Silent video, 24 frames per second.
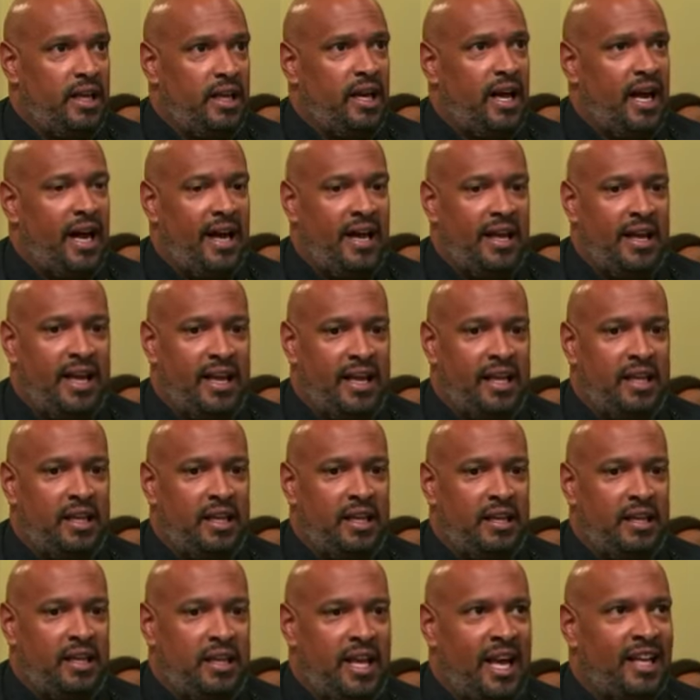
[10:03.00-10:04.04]
I,
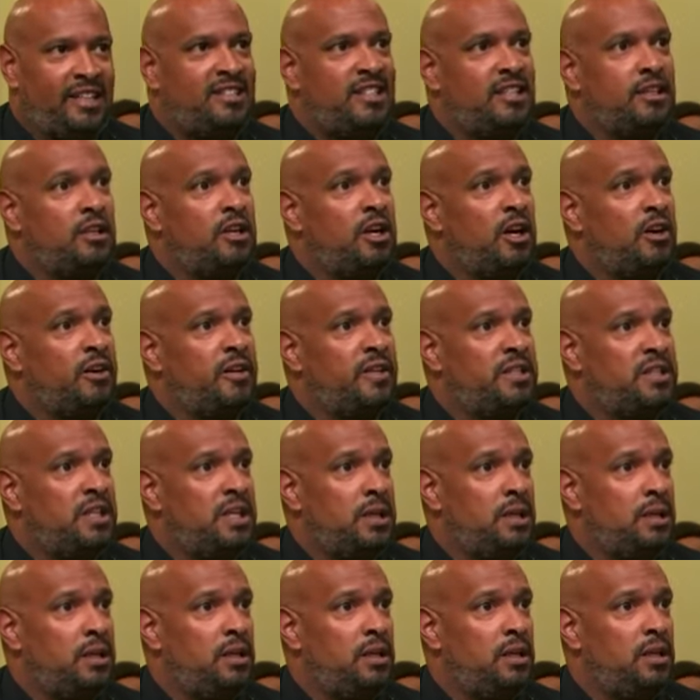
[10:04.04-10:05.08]
that's
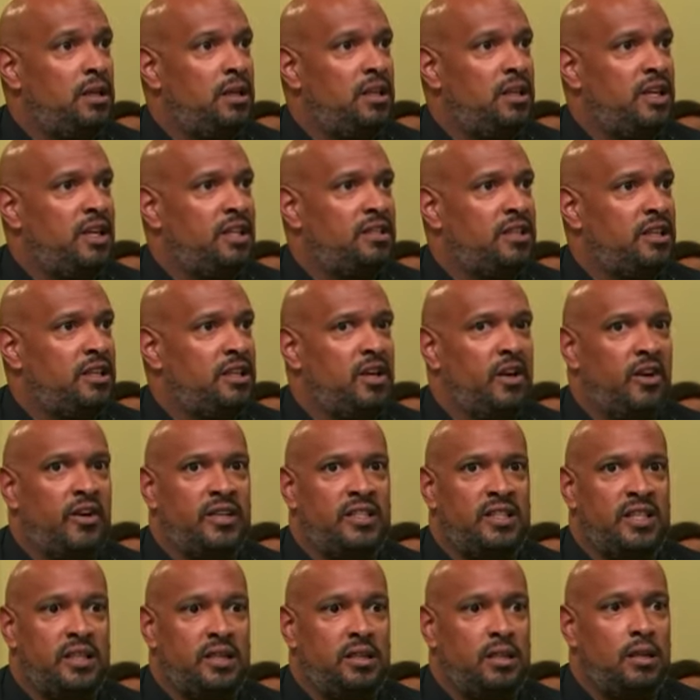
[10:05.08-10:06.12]
encouraging. It's
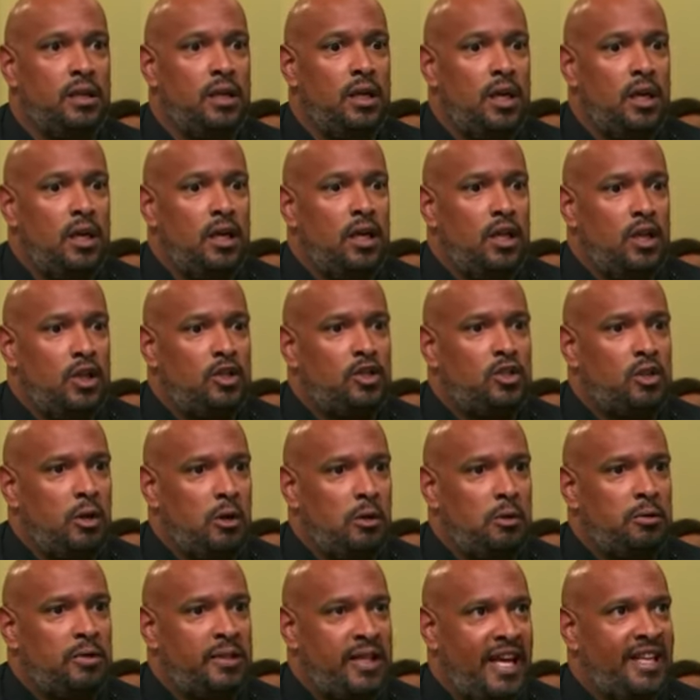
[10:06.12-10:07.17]
encouraging.
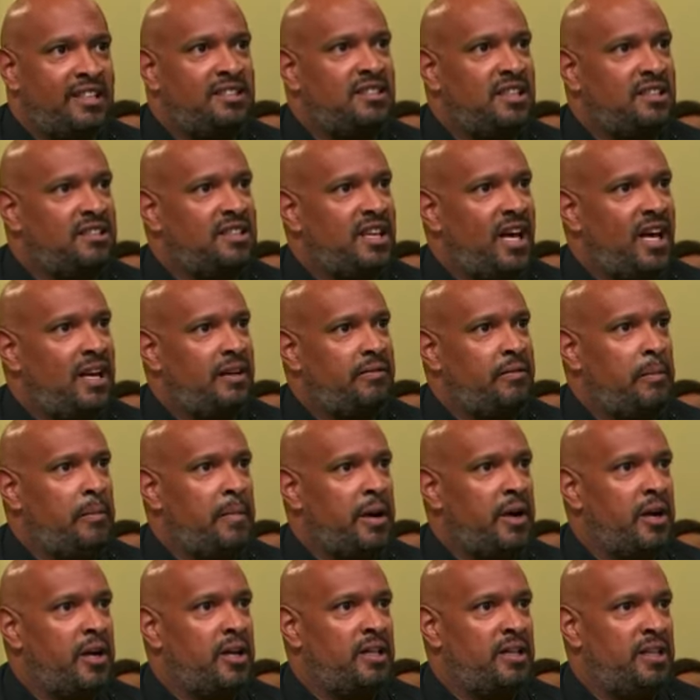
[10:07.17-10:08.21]
So that's the side of
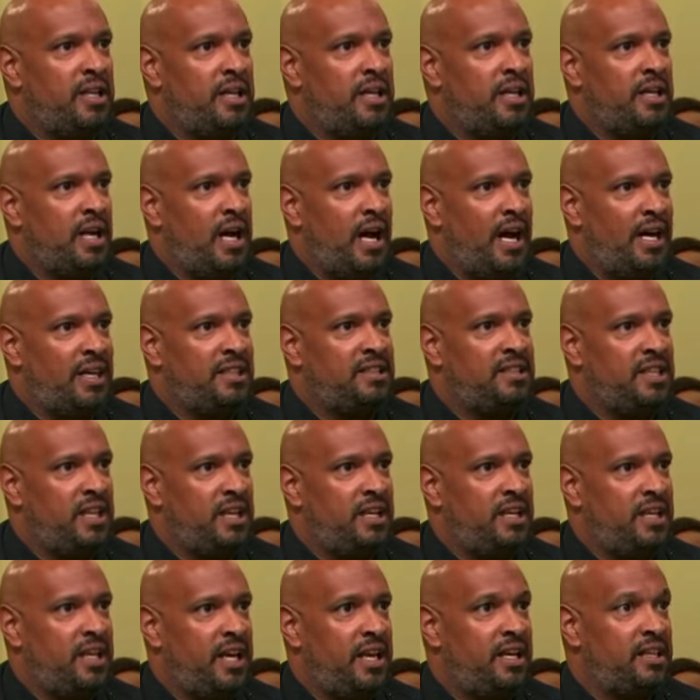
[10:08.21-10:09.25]
America that I say,
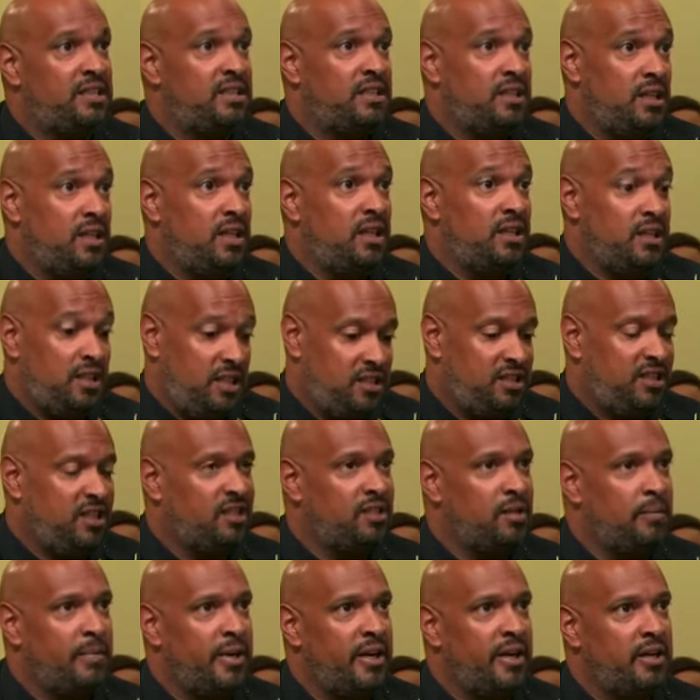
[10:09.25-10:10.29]
yes, this is
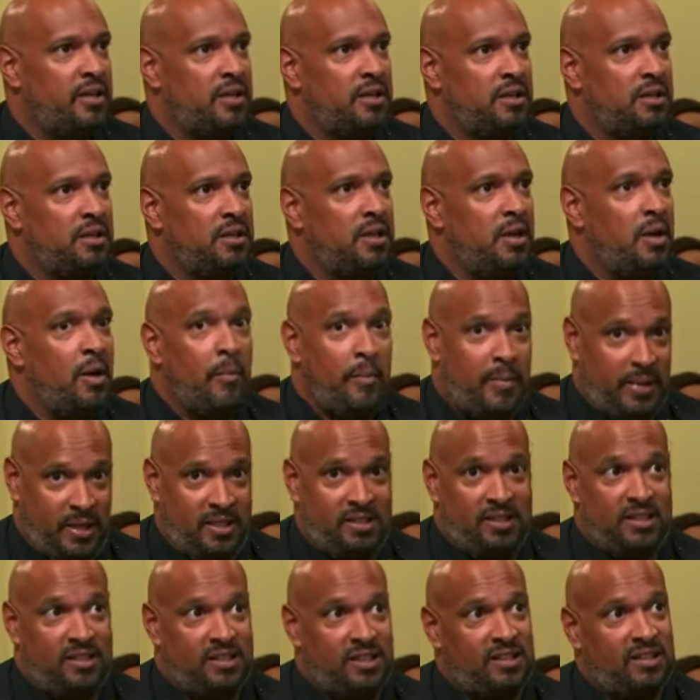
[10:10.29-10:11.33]
America. This
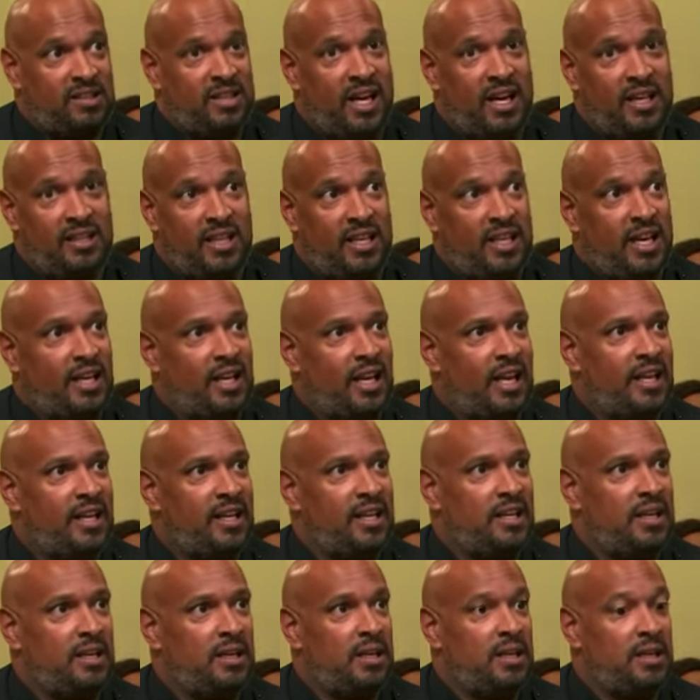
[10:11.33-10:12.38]
is the side that I like
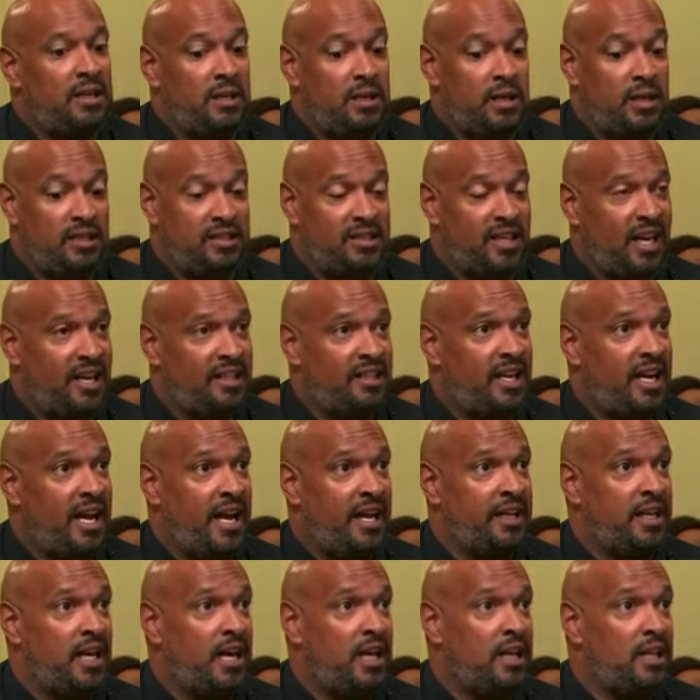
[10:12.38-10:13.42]
and the, the side that I
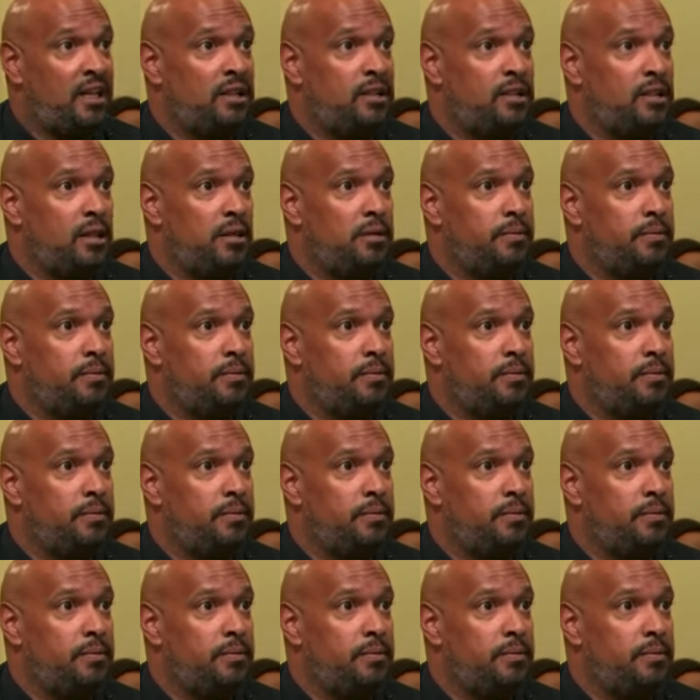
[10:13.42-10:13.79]
acknowledge. So,